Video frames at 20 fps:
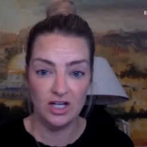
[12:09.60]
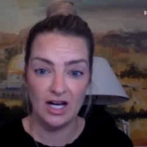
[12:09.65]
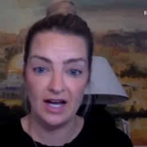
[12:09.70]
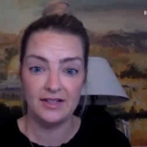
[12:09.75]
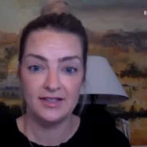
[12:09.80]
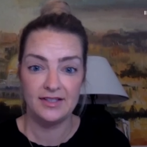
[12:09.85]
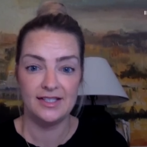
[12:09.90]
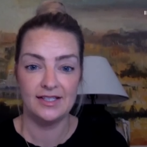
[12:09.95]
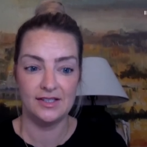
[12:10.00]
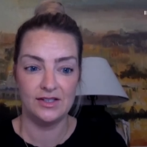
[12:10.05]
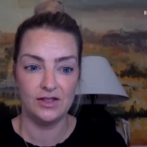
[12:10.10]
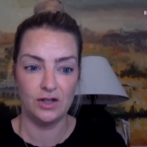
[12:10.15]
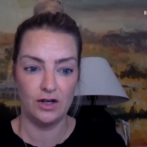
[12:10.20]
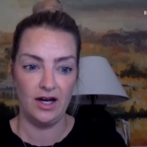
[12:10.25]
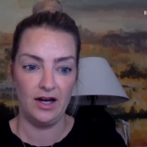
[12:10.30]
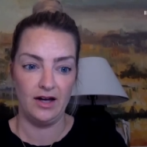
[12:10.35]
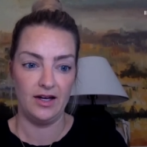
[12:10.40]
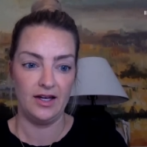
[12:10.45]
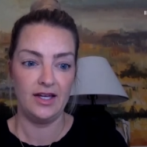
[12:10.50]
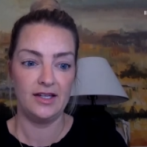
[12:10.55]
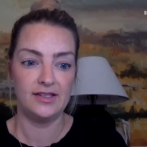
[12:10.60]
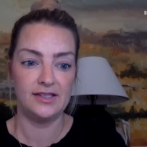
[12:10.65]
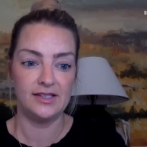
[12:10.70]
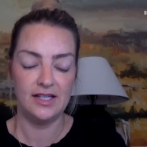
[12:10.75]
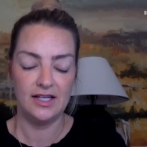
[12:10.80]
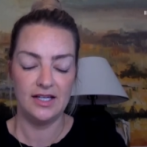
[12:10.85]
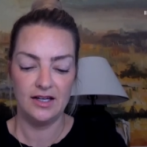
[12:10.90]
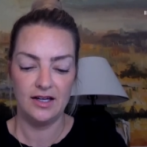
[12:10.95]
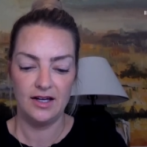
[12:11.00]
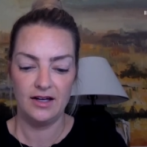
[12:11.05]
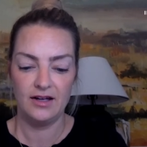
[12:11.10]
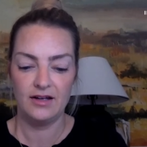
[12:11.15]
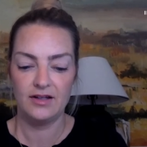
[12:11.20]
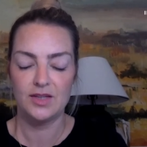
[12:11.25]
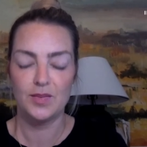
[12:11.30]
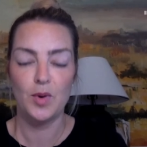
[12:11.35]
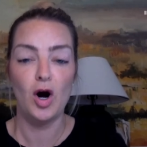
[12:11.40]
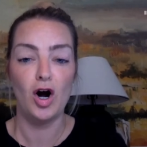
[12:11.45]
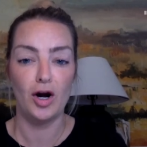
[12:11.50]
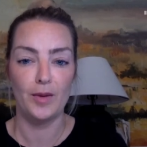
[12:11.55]
S is the is the
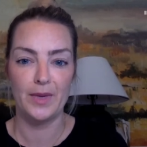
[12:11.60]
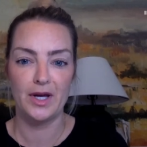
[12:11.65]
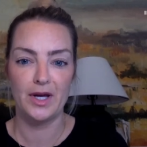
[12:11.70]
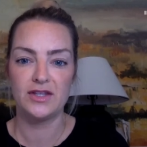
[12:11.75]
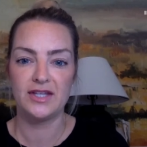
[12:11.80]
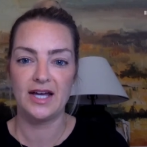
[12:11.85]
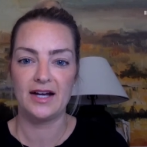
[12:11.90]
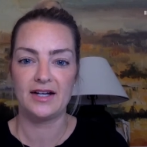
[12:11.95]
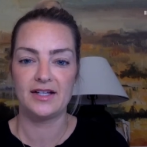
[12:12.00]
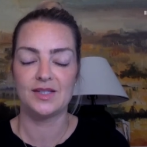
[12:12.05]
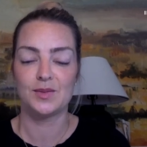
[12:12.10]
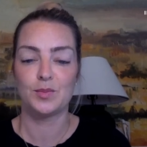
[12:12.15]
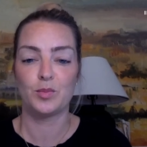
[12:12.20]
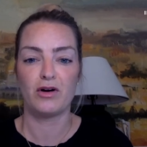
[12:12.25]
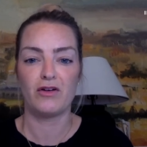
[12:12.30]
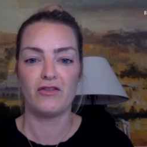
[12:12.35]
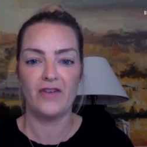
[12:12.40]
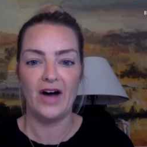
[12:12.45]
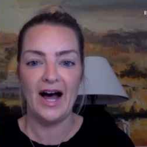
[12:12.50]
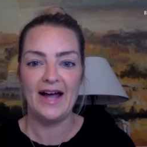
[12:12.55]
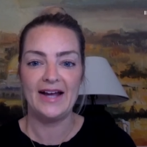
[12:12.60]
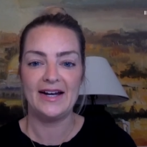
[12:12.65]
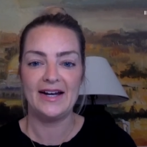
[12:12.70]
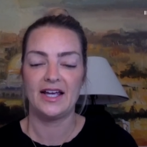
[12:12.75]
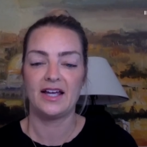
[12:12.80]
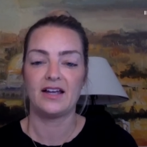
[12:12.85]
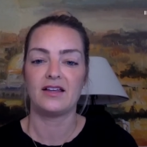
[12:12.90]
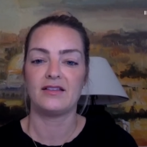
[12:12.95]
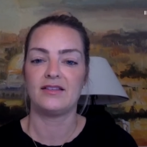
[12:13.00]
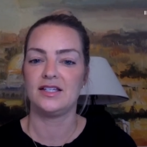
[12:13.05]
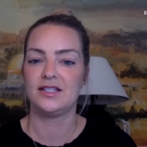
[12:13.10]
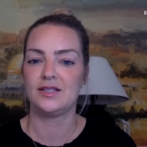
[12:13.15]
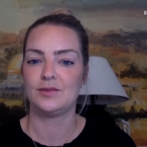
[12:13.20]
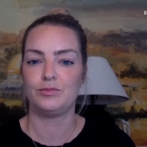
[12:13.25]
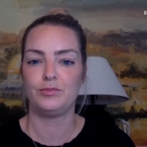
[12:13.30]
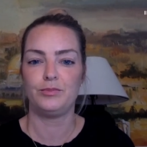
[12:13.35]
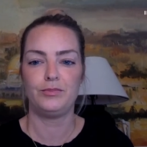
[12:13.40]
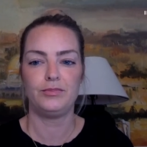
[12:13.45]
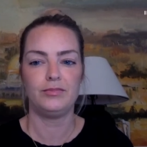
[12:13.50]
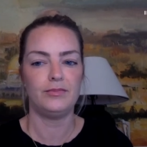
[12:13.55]
department that is providing these
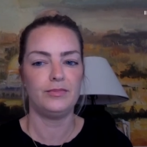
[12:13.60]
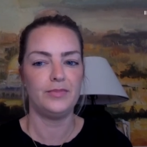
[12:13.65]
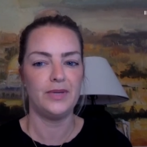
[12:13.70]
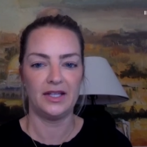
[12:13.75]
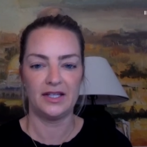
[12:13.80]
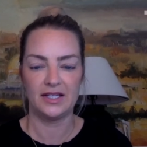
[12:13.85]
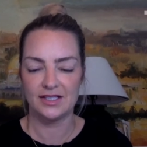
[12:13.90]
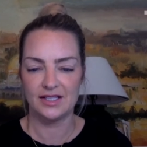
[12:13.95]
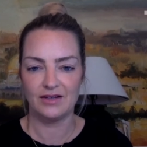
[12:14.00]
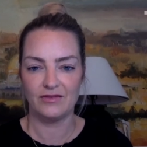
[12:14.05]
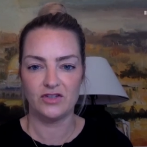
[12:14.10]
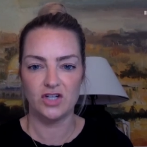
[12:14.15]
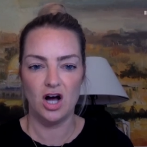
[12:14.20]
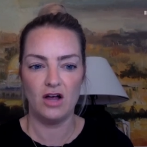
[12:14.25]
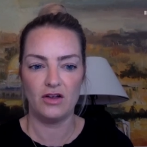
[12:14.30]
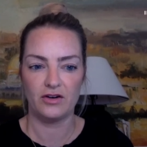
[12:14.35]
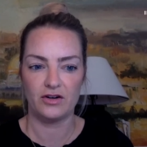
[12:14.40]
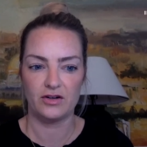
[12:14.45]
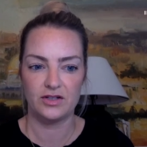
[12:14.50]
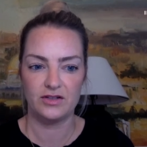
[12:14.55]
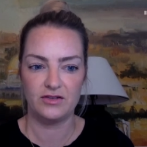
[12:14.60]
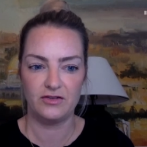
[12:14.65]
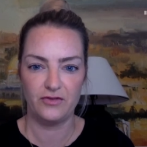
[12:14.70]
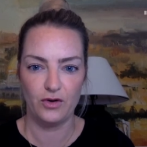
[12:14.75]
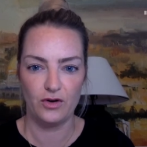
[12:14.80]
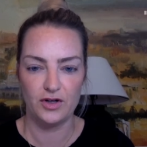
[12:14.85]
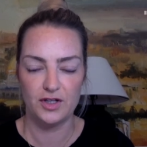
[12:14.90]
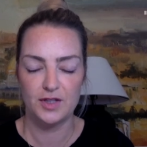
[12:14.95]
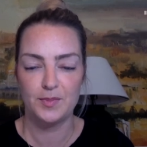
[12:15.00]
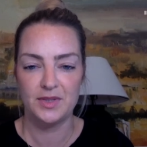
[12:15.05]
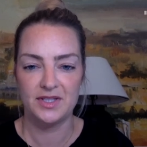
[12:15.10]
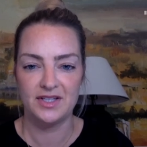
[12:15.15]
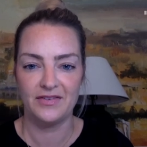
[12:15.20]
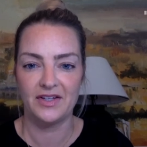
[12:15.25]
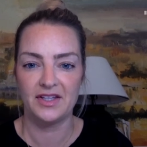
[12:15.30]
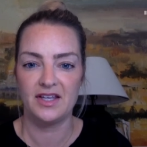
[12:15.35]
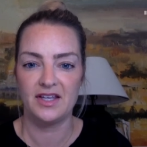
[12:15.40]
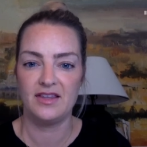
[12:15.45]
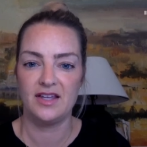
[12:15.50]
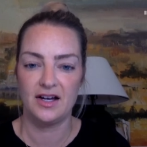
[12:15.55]
billions of dollars for
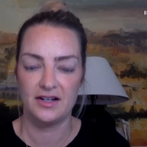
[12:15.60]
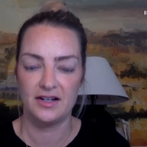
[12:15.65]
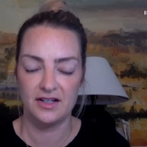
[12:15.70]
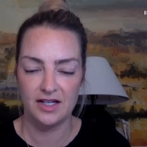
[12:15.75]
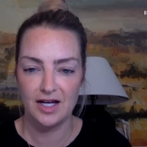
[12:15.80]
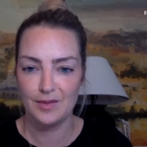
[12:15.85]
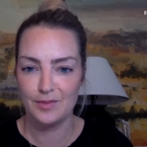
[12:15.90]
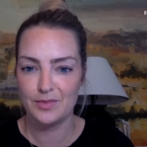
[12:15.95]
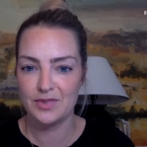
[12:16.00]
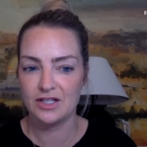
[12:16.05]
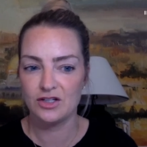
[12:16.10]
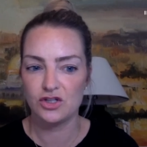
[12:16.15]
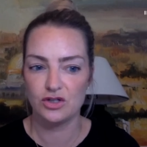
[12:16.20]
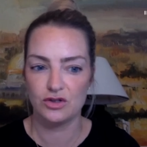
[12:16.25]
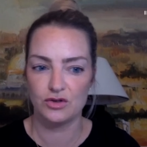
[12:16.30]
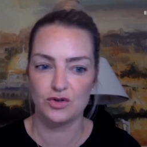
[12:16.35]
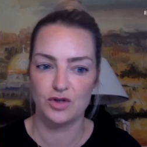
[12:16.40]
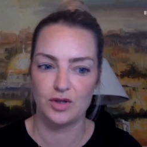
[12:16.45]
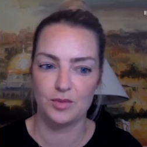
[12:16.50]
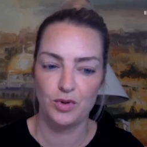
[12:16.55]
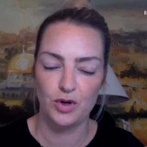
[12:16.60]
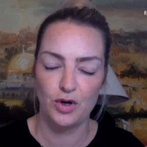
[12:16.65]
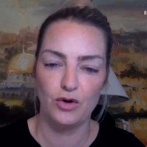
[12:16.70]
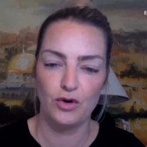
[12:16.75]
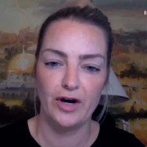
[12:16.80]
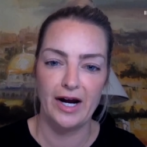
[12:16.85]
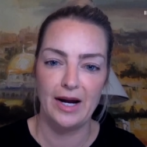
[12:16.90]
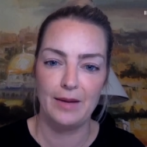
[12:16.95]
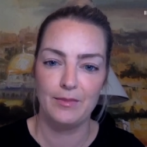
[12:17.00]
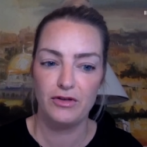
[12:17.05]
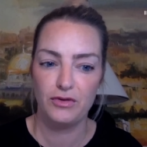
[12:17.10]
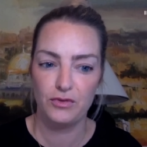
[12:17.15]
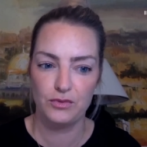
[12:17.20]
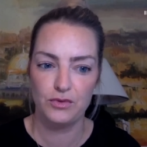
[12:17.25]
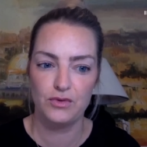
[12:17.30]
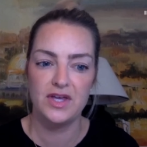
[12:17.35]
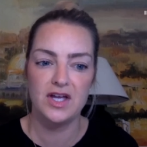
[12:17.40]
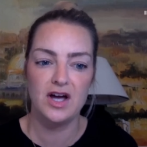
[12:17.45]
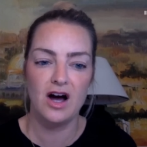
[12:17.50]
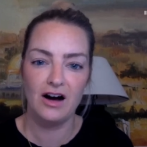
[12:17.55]
specifically the Unaccompanied Children Program
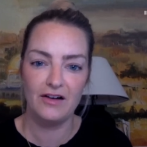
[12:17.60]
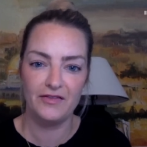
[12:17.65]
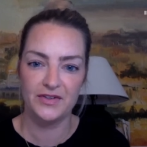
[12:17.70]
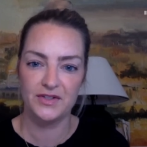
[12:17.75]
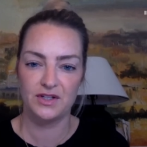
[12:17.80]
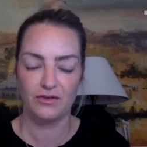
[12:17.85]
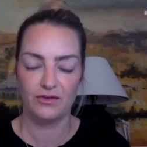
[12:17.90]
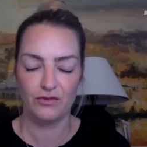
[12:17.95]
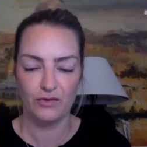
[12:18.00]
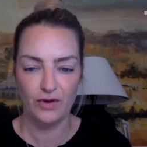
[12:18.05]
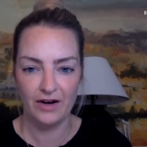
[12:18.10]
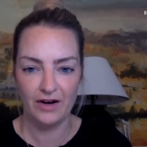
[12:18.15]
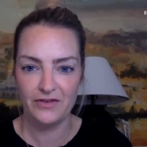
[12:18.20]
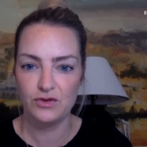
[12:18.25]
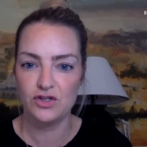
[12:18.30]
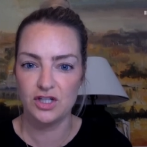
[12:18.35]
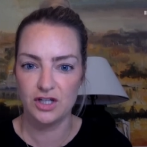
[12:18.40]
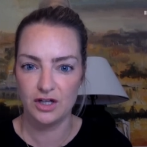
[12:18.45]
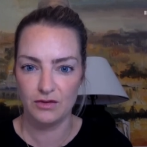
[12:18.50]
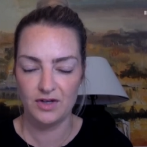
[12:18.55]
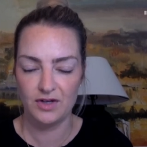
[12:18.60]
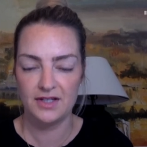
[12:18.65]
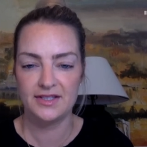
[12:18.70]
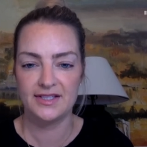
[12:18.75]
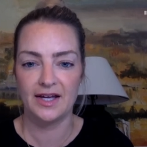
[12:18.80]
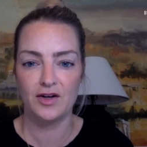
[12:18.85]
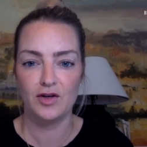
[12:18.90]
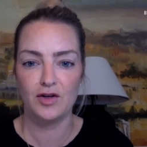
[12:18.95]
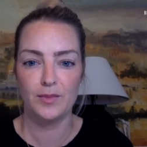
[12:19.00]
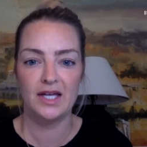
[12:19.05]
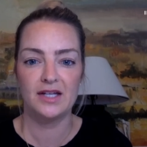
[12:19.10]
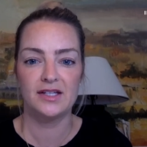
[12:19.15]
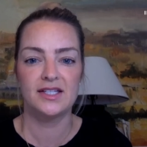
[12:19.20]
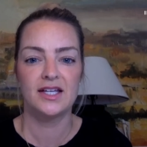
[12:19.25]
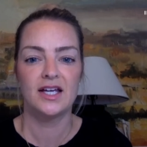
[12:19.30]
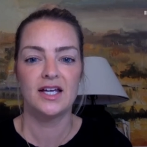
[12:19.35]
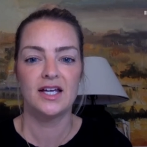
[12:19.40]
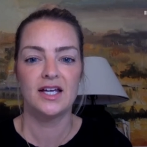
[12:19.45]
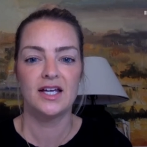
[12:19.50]
through the Office of Refugee and Resettlement.